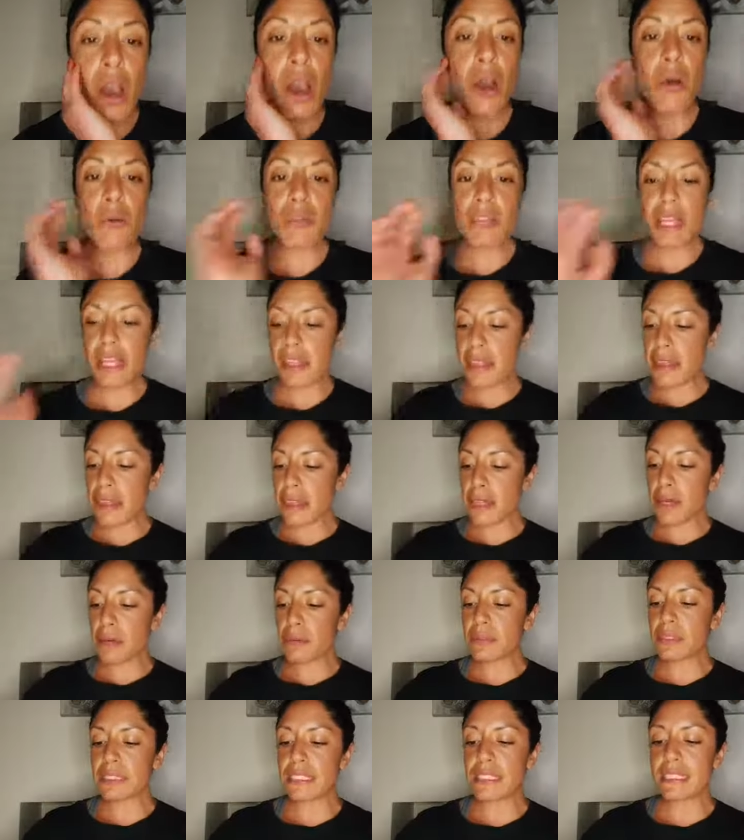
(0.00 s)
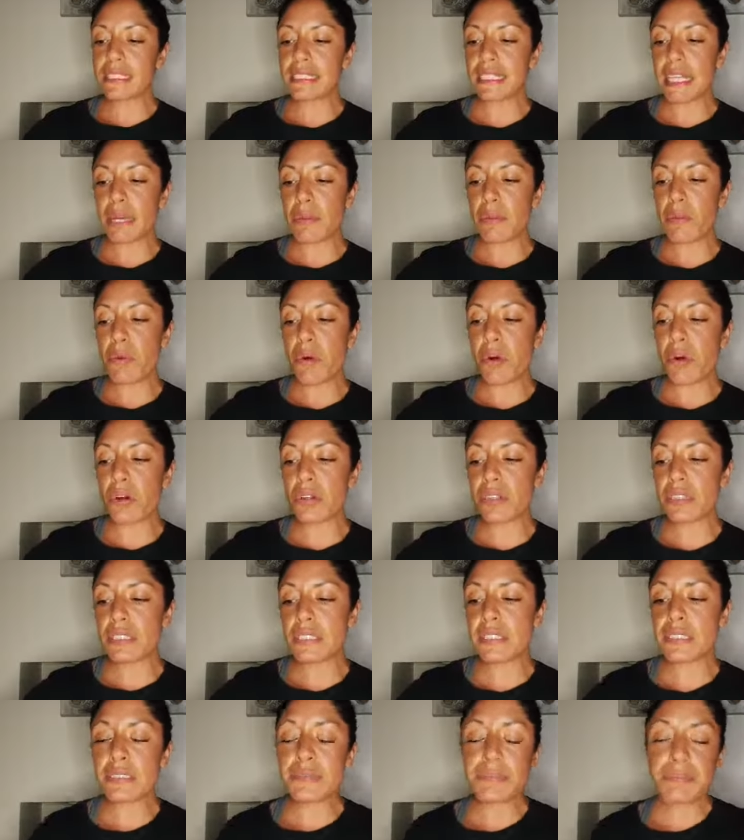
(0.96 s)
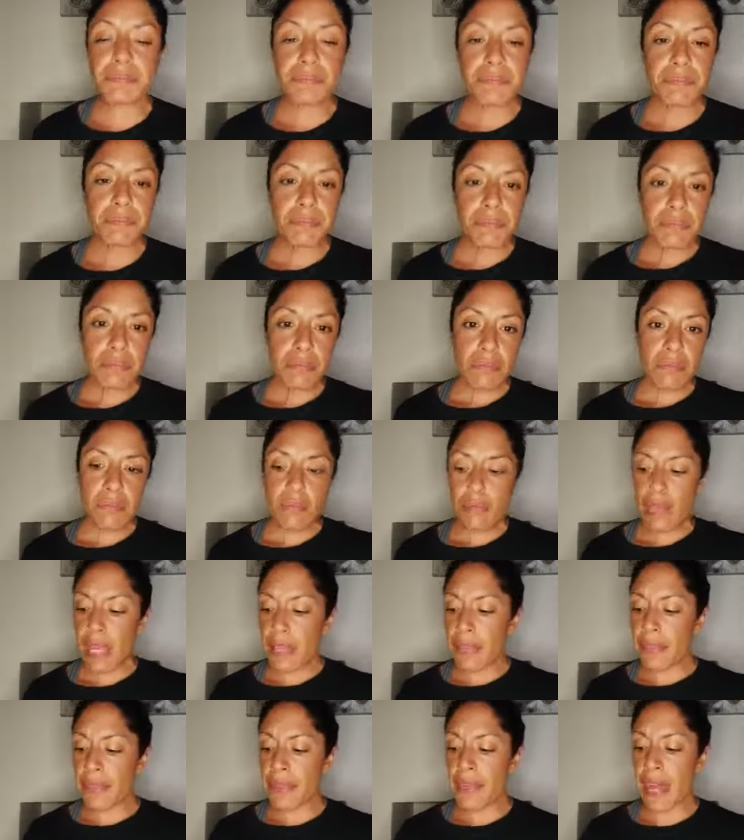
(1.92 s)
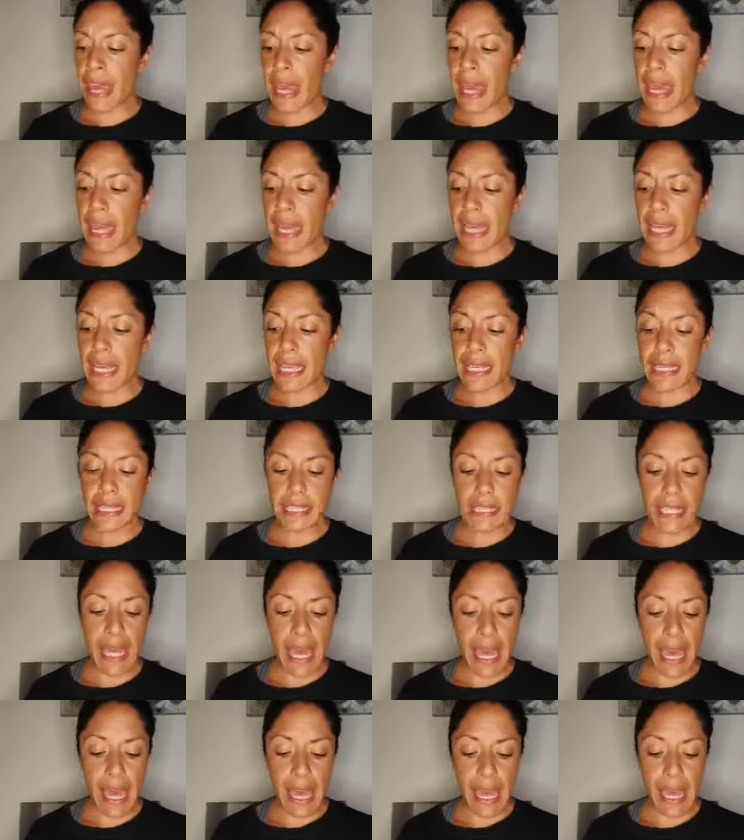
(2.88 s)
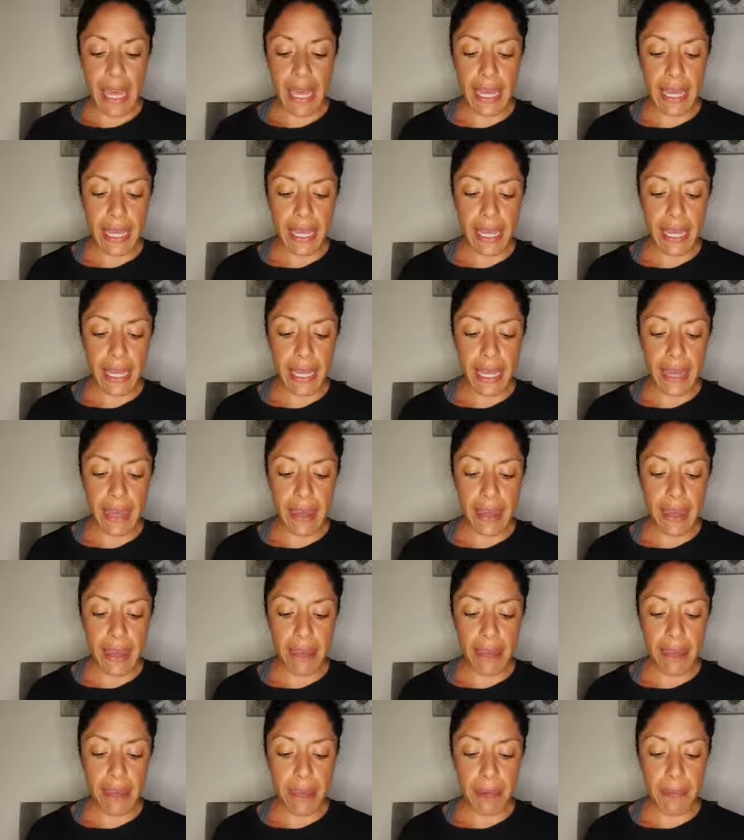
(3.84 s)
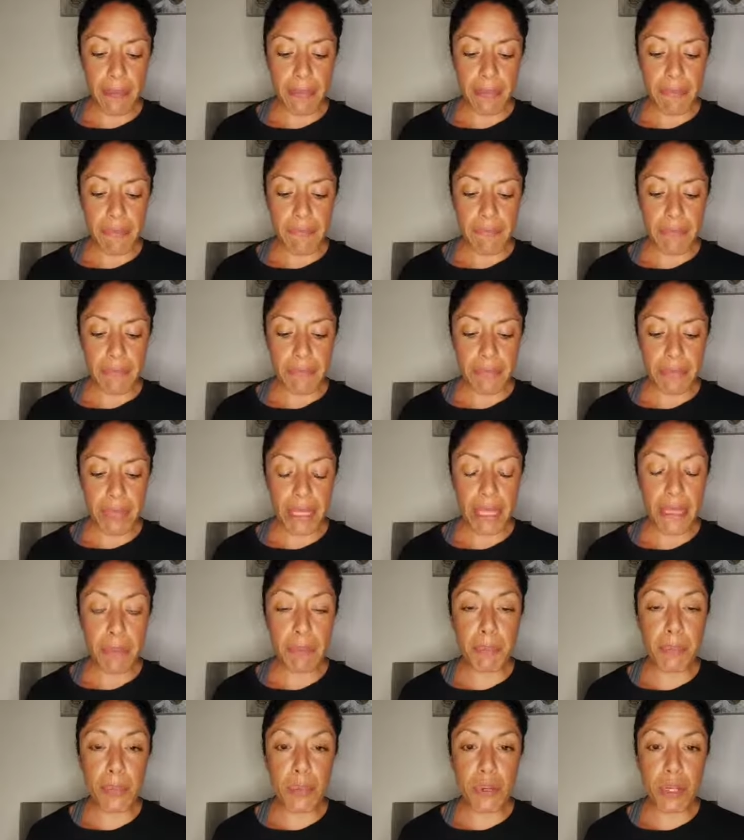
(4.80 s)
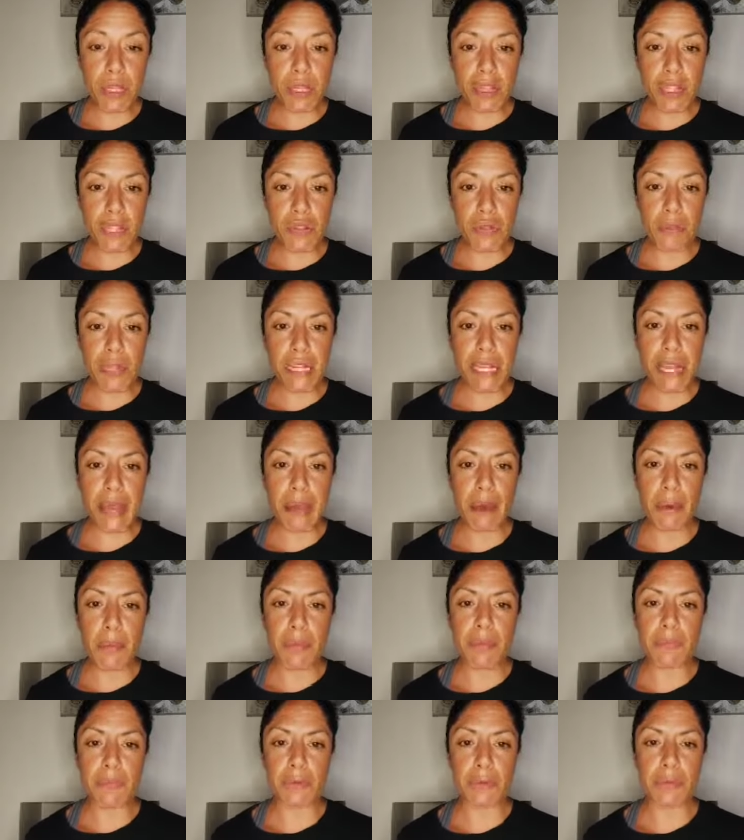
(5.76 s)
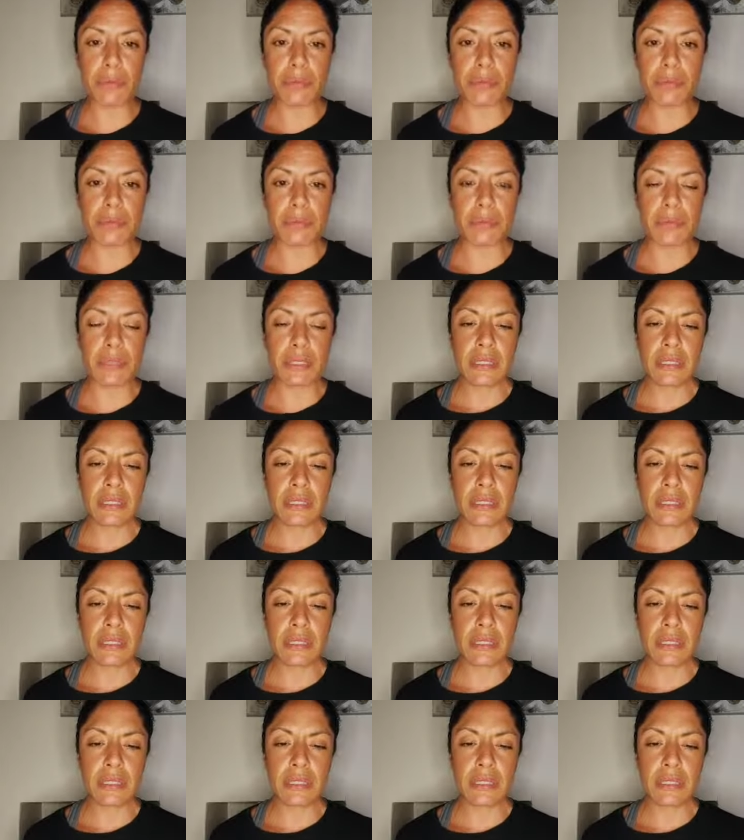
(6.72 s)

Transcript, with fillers: Oh, the other thing I was going to say was there is a um, there's a book that's really helpful